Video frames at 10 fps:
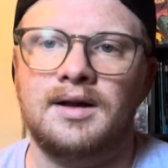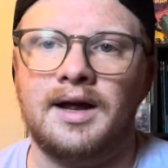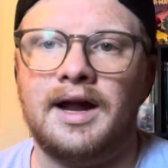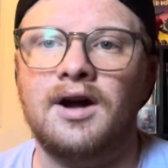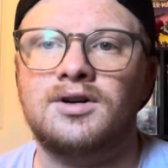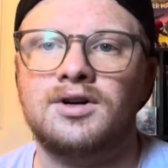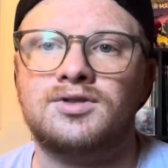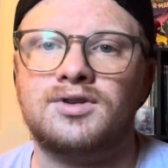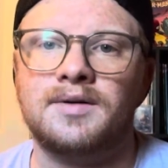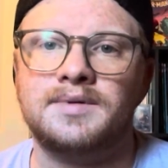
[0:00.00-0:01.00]
character
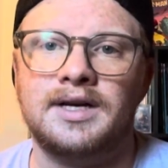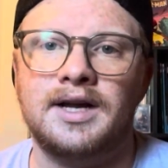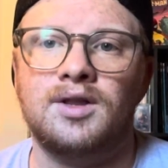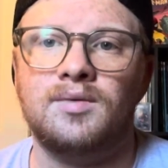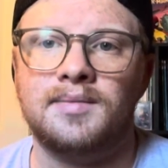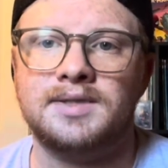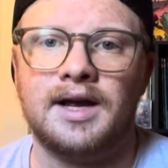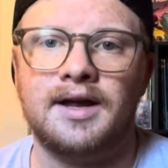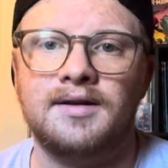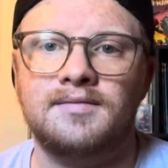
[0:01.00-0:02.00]
description in the
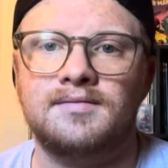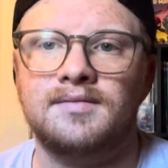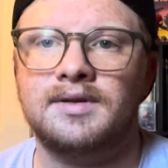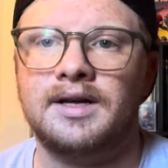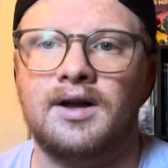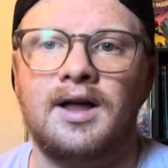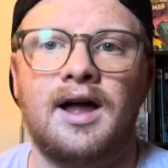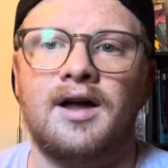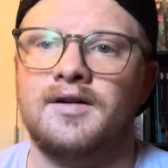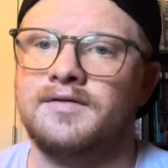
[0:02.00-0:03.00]
website that I'll
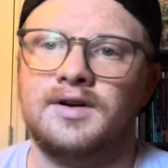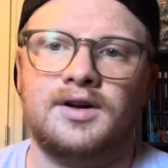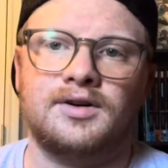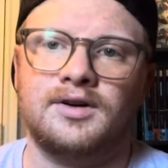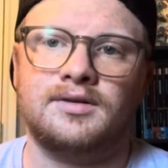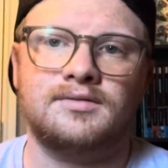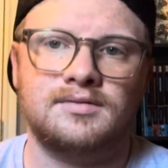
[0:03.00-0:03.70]
have under